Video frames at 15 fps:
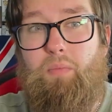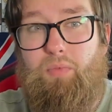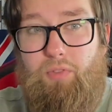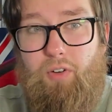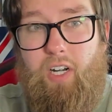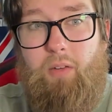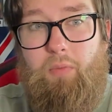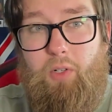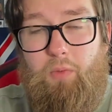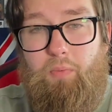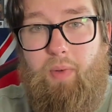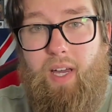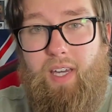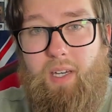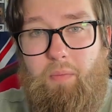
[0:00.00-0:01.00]
pretty
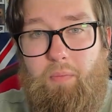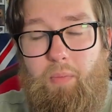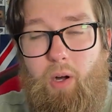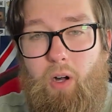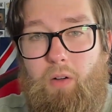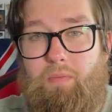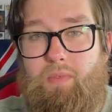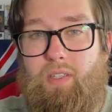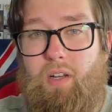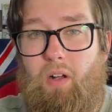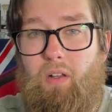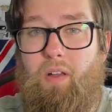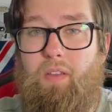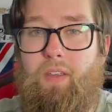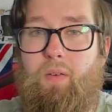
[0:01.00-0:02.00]
much bet your bottom
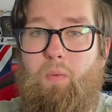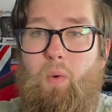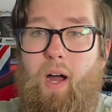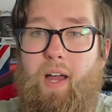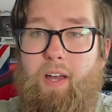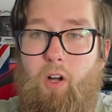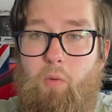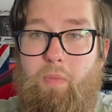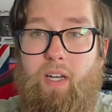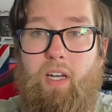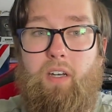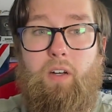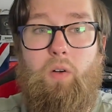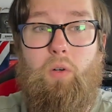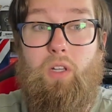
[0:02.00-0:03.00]
dollar that Wyoming
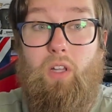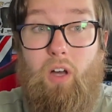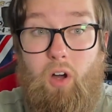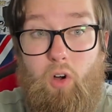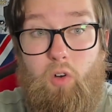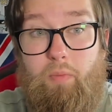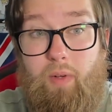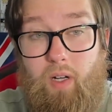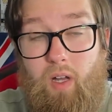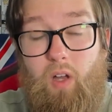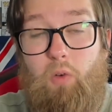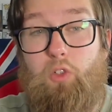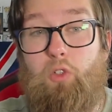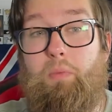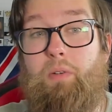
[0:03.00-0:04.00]
and Oklahoma
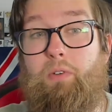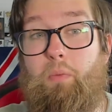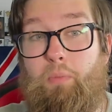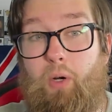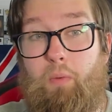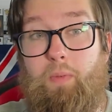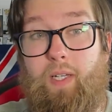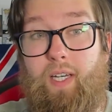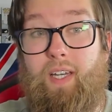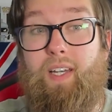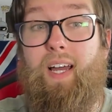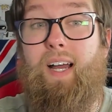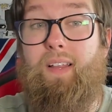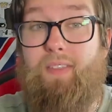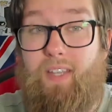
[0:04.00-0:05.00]
will be
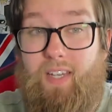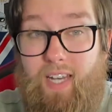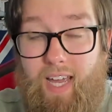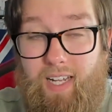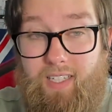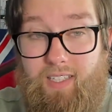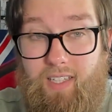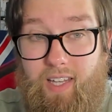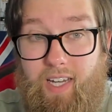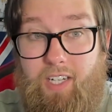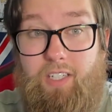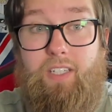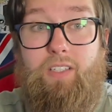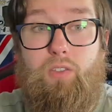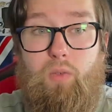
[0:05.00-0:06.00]
Republican at the next
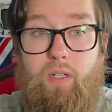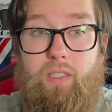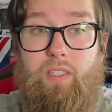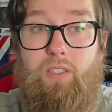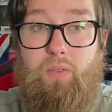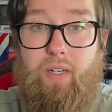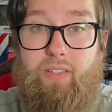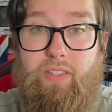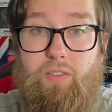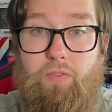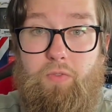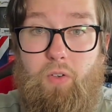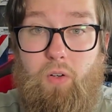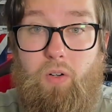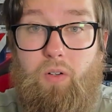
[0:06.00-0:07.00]
election in
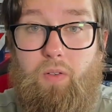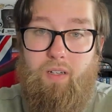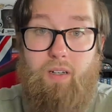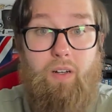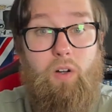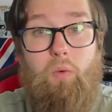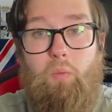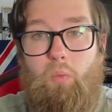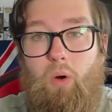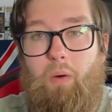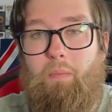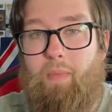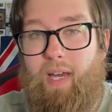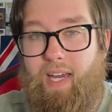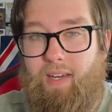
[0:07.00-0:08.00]
2024, come
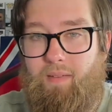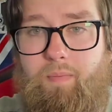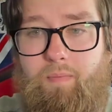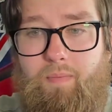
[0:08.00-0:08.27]
what may.